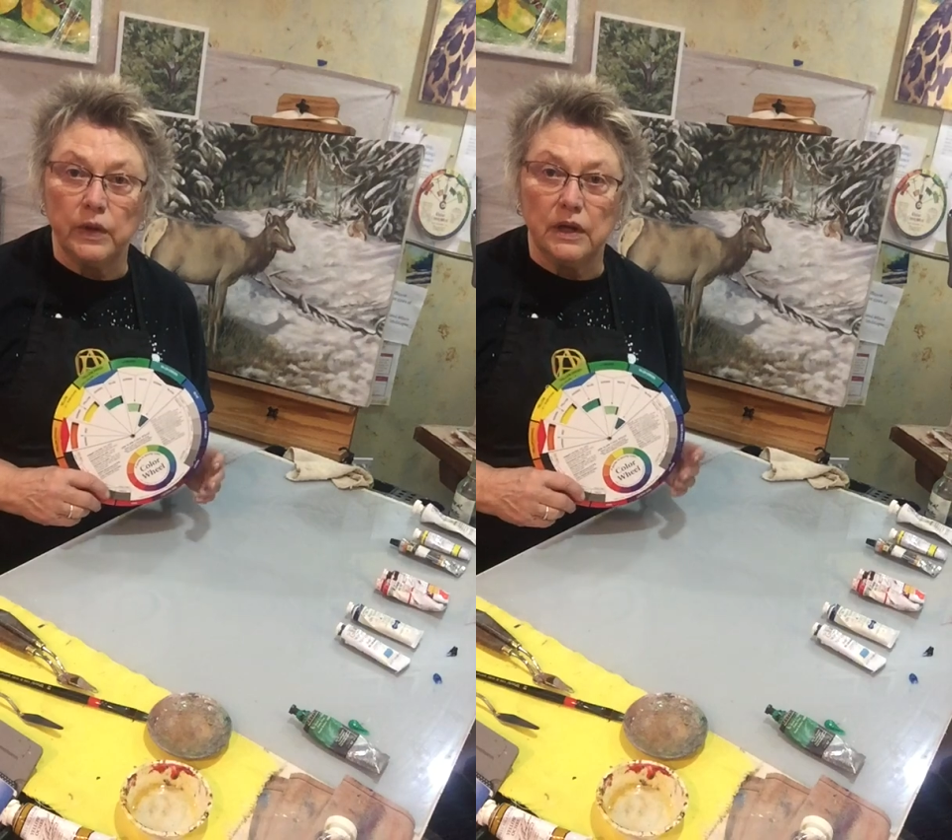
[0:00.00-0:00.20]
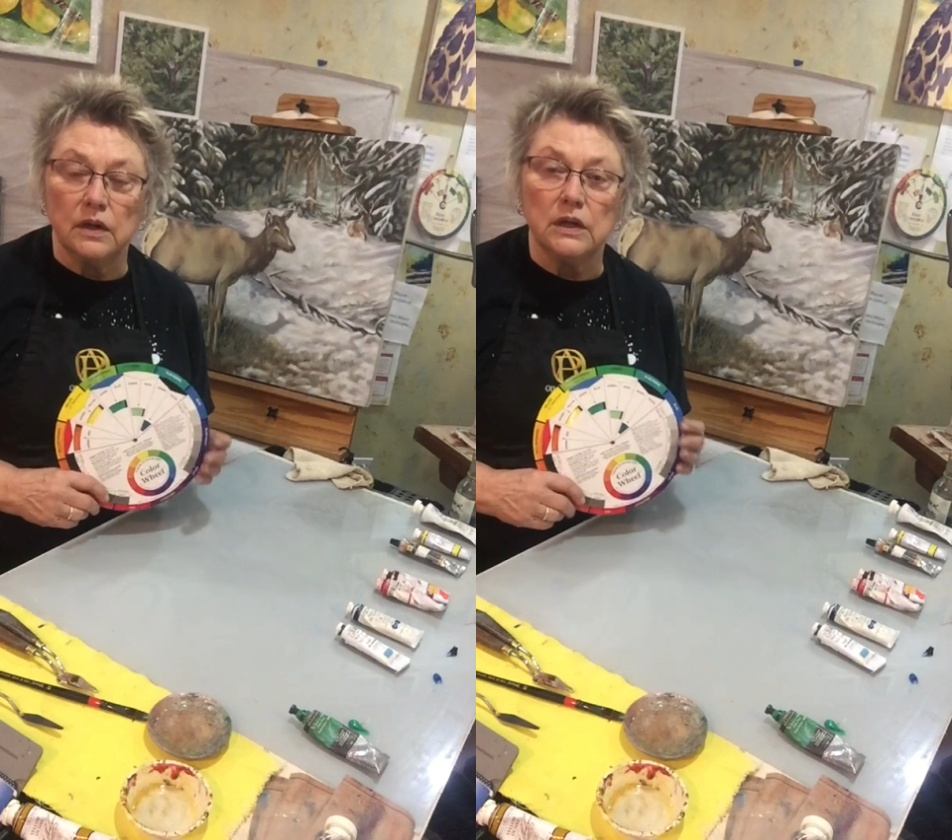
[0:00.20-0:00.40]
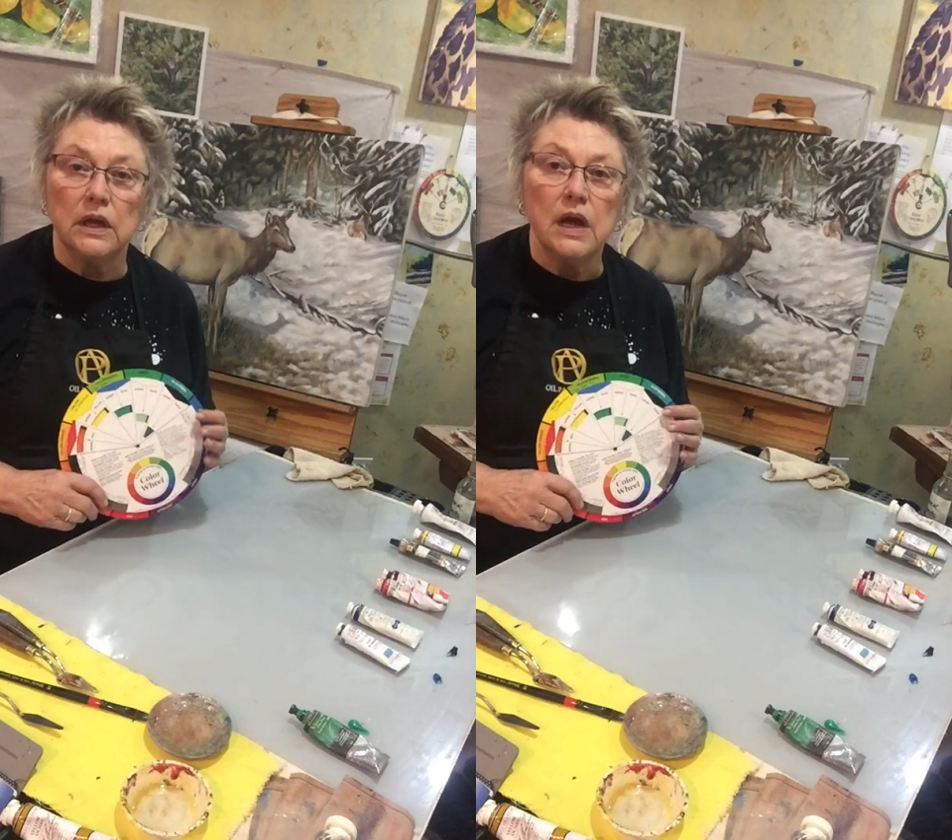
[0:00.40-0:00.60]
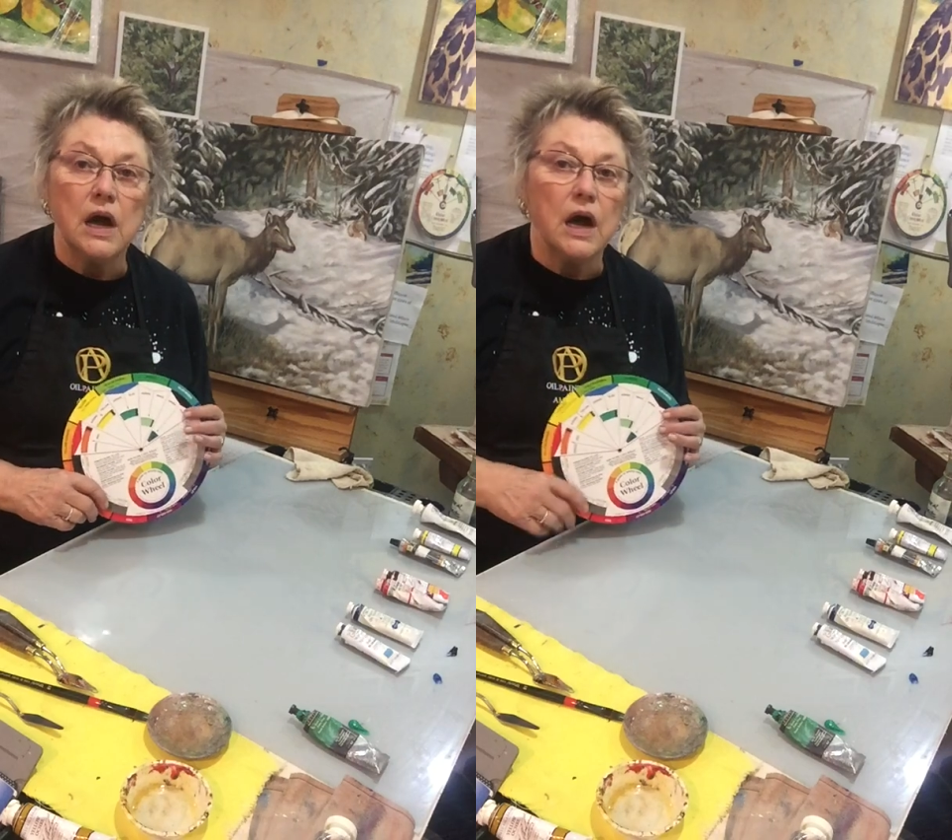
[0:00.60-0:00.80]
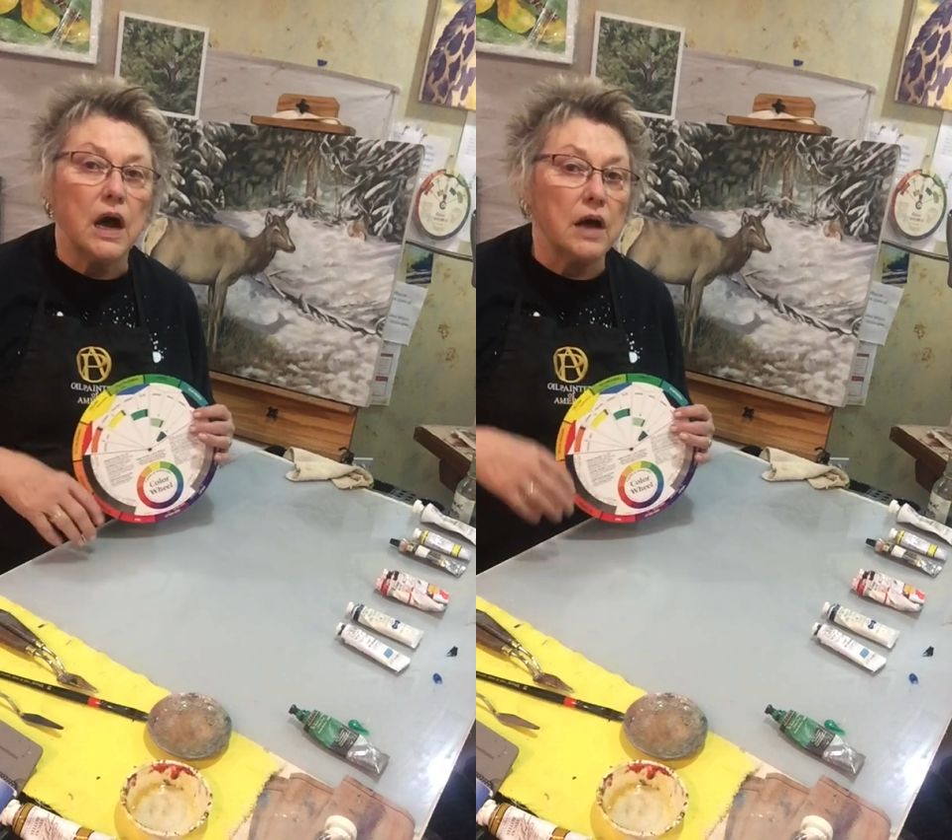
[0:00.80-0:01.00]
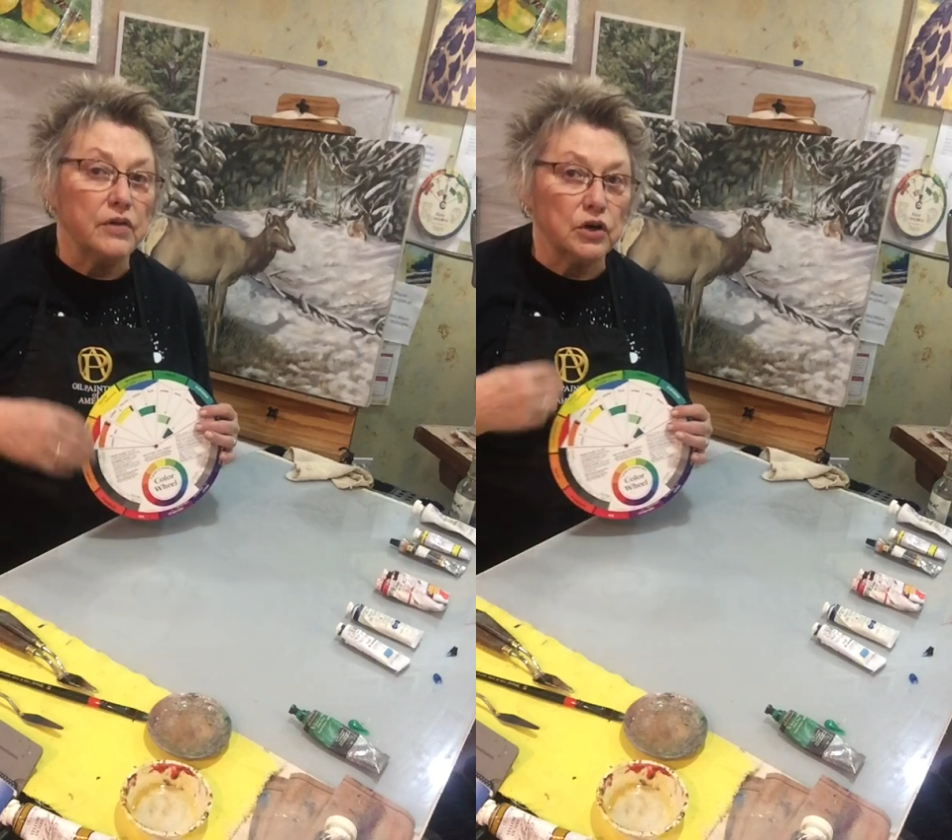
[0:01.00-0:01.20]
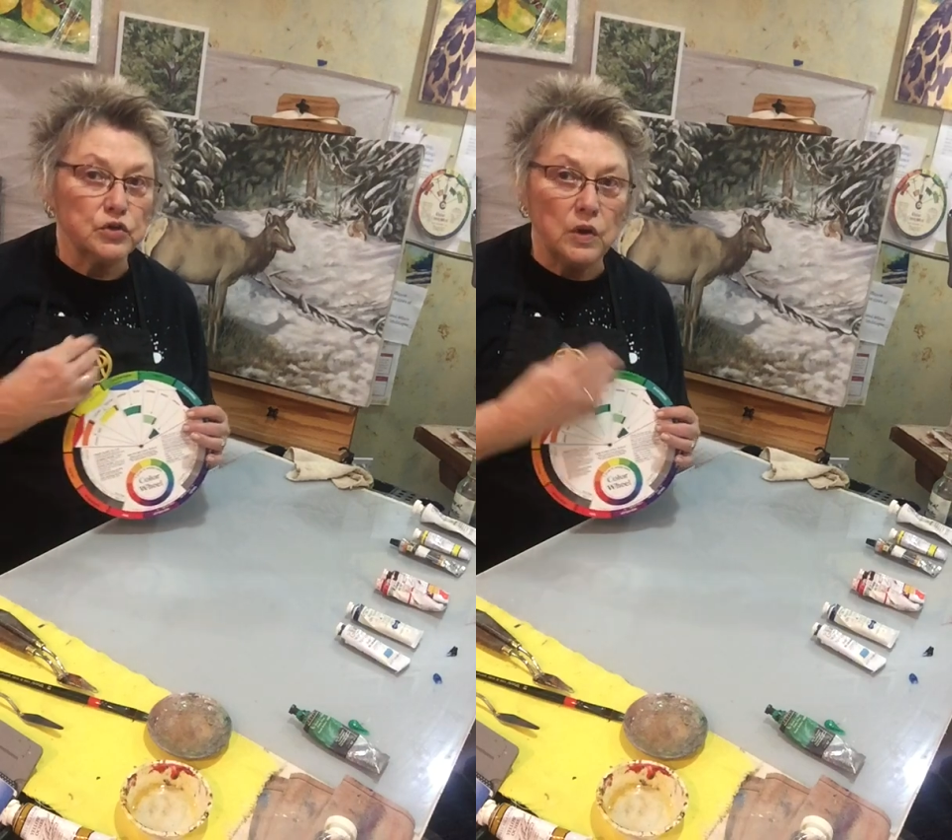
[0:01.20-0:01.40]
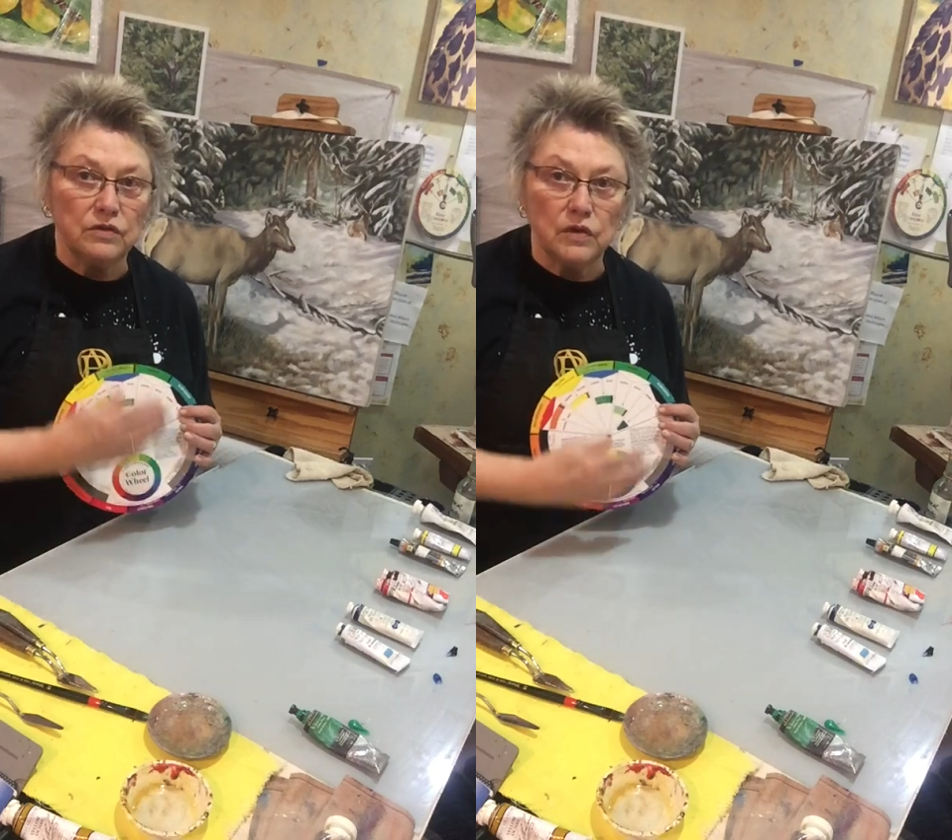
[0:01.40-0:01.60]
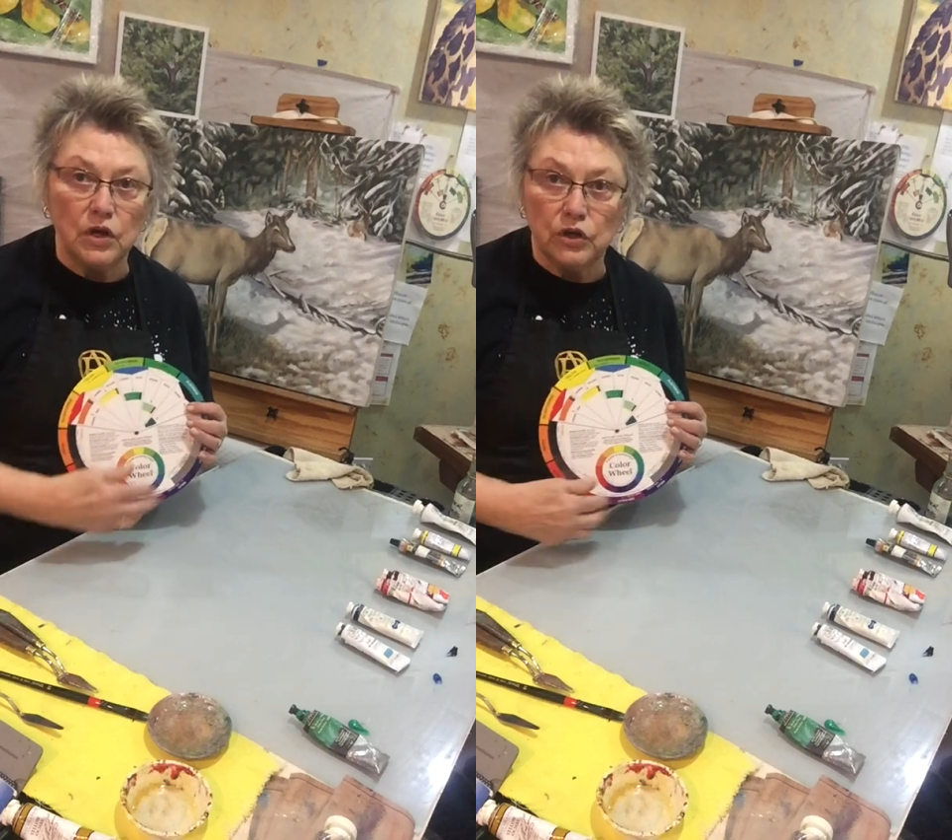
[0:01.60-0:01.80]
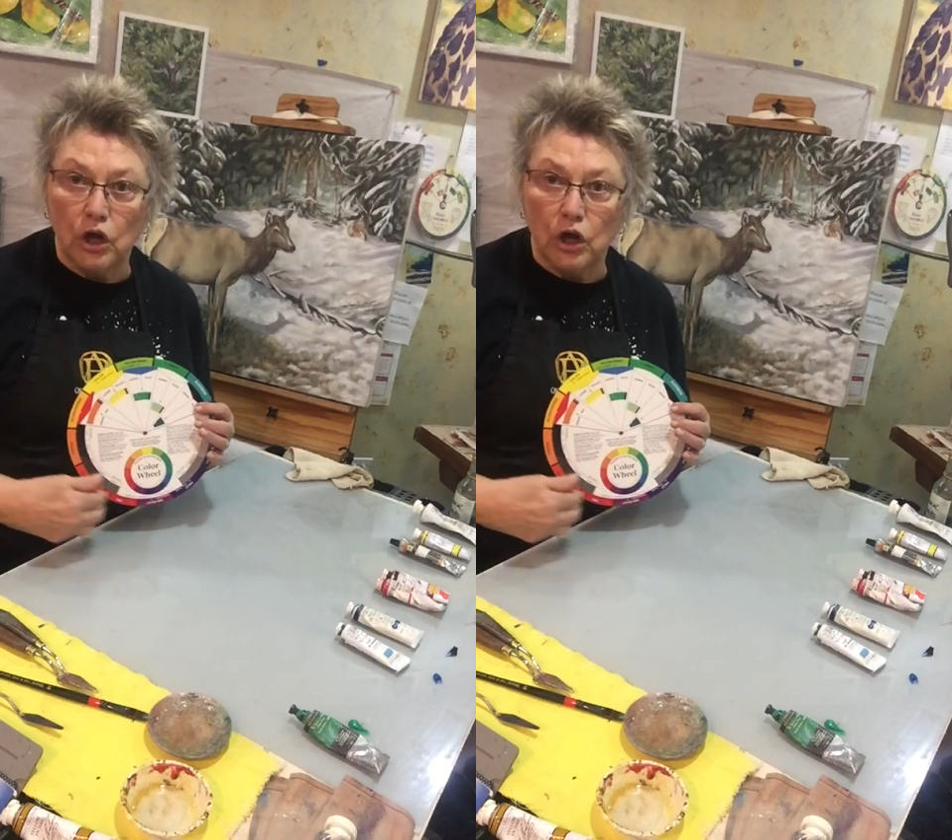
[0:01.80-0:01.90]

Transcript: wheel. There are 12